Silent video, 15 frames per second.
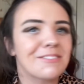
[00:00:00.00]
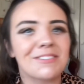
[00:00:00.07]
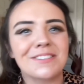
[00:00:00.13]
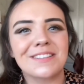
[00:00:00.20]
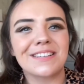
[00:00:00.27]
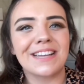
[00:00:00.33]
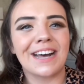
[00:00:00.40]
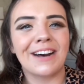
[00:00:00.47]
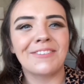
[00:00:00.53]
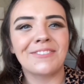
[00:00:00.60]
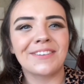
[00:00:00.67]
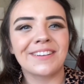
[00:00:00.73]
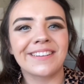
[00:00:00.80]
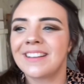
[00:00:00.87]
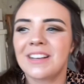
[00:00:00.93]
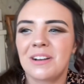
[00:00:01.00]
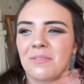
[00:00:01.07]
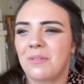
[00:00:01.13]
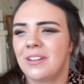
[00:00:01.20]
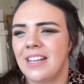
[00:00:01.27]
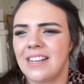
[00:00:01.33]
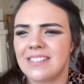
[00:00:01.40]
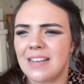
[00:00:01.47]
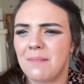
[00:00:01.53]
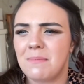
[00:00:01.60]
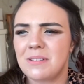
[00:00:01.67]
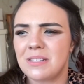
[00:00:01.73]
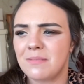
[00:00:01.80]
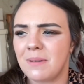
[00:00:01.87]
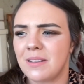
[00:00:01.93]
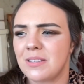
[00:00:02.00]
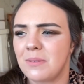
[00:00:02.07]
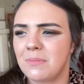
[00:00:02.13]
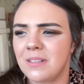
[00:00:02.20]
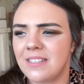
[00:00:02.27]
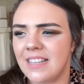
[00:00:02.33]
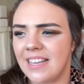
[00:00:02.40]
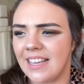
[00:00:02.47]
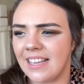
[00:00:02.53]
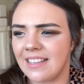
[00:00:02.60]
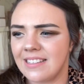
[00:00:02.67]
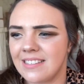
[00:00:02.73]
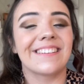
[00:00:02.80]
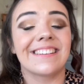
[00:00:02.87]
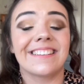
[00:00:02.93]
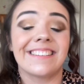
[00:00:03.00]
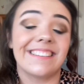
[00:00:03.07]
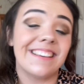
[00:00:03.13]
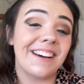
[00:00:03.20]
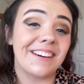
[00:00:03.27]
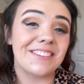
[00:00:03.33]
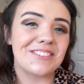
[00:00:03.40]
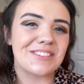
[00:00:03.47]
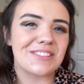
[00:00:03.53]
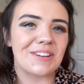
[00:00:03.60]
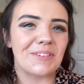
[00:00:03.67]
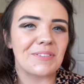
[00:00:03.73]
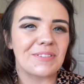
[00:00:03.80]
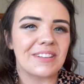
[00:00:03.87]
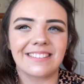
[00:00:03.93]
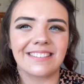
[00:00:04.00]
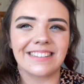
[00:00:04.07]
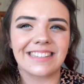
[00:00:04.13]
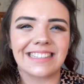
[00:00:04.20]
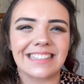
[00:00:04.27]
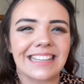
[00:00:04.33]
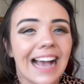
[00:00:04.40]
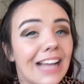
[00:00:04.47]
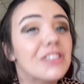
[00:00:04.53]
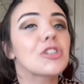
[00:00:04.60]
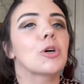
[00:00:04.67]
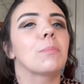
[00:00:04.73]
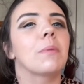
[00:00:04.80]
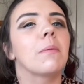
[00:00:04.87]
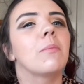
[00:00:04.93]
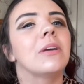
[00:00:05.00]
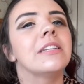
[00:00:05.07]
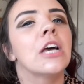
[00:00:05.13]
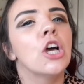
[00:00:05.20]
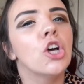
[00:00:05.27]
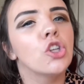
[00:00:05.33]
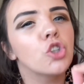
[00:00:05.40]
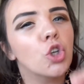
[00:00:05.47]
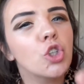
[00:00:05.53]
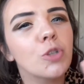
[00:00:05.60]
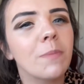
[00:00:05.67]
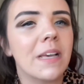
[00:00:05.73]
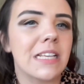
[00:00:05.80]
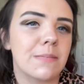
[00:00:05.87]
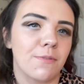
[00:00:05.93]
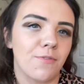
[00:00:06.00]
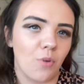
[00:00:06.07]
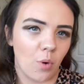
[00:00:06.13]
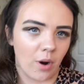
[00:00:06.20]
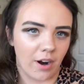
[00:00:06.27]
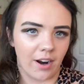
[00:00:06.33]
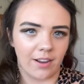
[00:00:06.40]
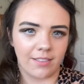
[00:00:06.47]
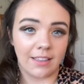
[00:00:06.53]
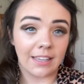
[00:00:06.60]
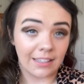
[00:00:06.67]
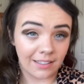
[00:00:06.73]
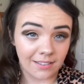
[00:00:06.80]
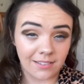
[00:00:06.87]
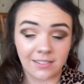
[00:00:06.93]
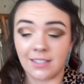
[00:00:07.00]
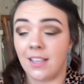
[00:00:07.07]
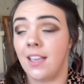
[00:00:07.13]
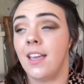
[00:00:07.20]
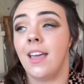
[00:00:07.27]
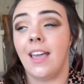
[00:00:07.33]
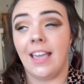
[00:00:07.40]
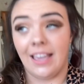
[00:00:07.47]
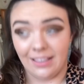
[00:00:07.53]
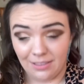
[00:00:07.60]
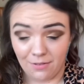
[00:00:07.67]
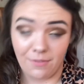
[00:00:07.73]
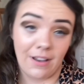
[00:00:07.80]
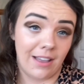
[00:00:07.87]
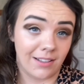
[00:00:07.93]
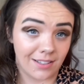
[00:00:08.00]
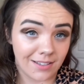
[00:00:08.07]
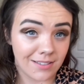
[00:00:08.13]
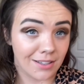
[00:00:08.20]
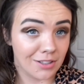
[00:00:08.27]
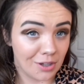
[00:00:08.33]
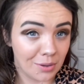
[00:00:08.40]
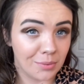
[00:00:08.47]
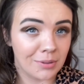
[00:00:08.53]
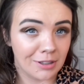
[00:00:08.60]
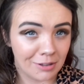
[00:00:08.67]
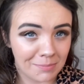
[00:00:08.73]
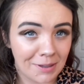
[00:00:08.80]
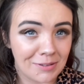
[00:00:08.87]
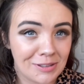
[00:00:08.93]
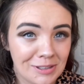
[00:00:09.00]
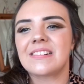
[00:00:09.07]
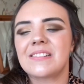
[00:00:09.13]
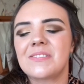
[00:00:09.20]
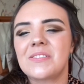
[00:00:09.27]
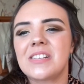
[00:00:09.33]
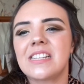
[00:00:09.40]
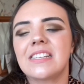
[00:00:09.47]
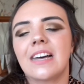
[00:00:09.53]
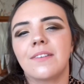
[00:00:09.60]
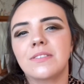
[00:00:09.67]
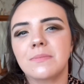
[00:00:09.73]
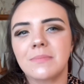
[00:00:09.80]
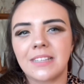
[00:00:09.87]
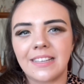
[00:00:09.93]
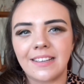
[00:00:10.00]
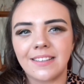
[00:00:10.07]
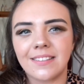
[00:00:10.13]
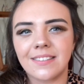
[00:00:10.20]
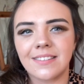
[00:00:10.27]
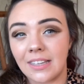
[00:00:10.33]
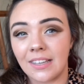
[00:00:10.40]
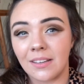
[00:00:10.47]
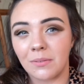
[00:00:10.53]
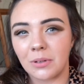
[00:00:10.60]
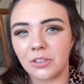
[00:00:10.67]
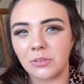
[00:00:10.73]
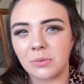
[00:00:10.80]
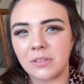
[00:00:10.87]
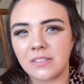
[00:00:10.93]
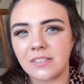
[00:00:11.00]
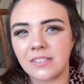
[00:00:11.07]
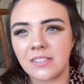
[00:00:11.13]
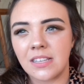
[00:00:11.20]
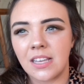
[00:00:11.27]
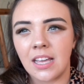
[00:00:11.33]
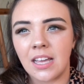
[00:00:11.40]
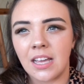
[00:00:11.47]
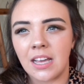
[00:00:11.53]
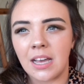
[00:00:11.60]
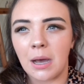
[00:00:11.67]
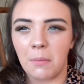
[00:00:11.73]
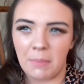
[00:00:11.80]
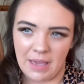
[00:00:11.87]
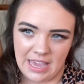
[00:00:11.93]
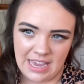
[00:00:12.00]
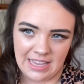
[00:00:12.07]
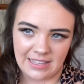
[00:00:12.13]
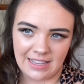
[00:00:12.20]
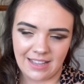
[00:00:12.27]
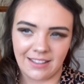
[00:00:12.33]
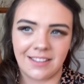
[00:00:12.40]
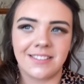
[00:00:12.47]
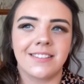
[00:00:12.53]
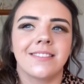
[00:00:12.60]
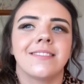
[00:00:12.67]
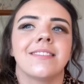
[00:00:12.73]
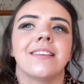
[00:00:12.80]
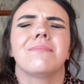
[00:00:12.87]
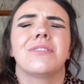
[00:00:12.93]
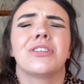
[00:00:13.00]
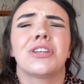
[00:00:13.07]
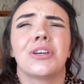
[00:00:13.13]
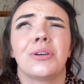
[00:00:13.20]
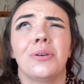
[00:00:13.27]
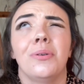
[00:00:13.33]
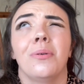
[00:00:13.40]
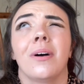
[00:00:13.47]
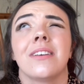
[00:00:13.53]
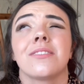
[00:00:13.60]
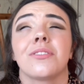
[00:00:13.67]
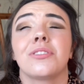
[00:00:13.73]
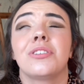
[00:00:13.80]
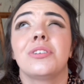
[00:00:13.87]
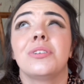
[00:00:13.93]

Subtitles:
gonna happen, what has happened in the past couple of days. Yeah, I just thought we'd catch up and we'd touch base before things hit the fan, because I know they're about to. We did have some leaks, which was a pain, and I did see two. I saw 2